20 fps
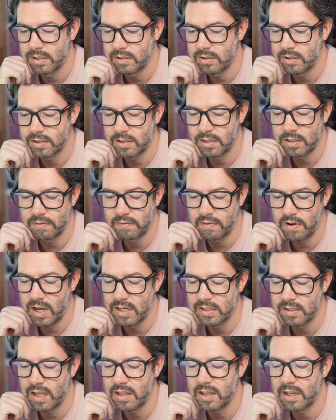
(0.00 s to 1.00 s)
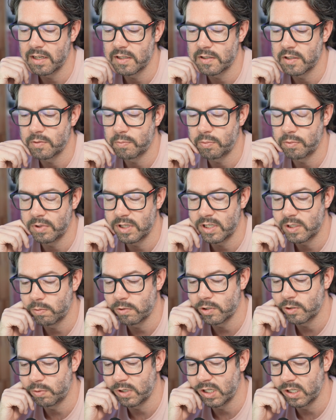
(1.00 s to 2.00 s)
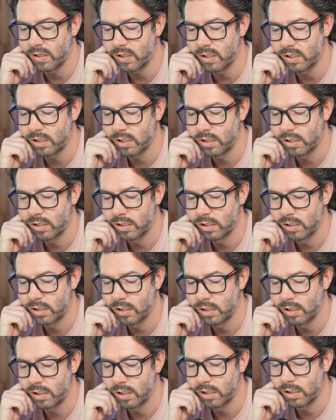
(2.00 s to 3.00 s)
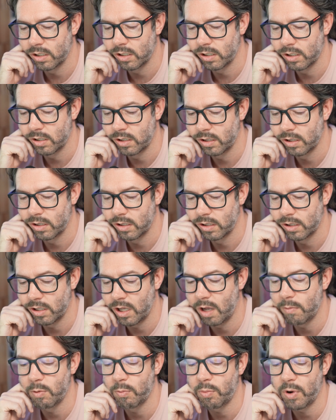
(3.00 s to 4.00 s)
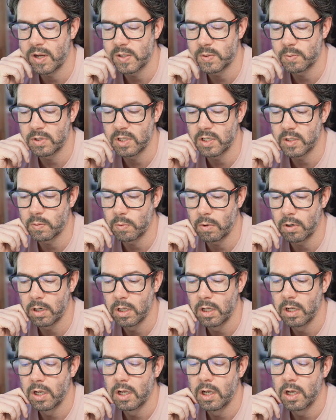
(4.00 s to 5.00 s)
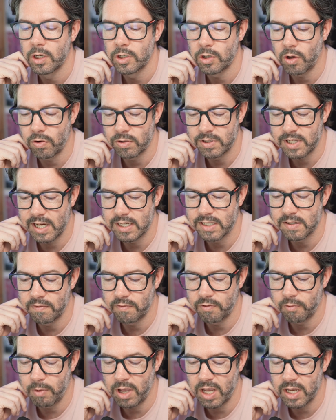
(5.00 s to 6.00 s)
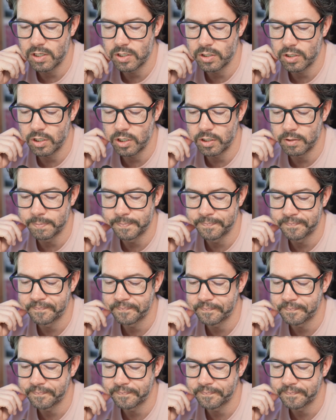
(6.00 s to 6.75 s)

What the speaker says: Just advice. I think this one's pretty good. I'm impressed with this one. Contact information.